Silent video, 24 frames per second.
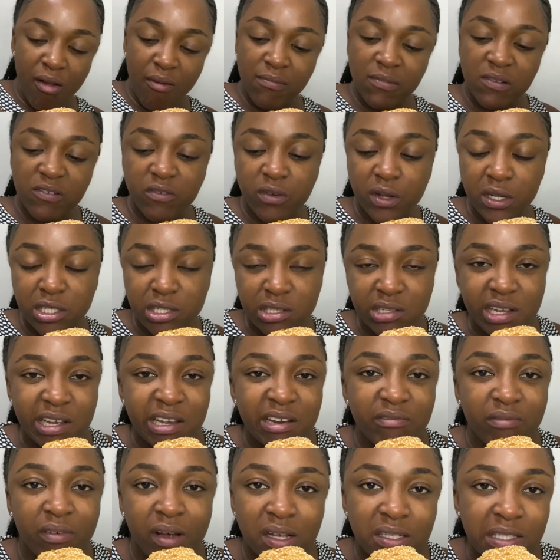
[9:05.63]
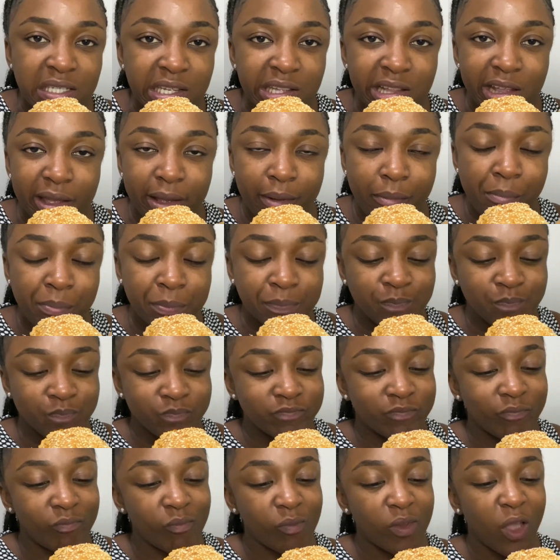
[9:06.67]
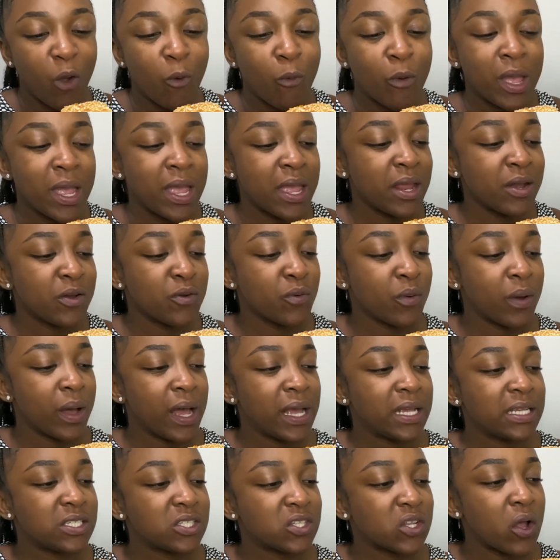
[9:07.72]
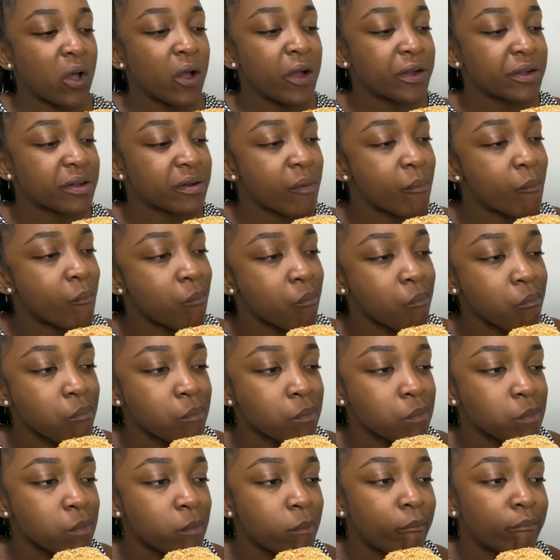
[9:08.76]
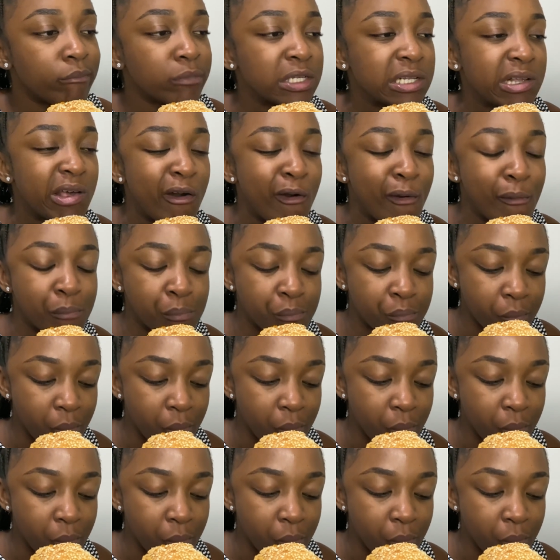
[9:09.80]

first day in varsity. Where do I start? So,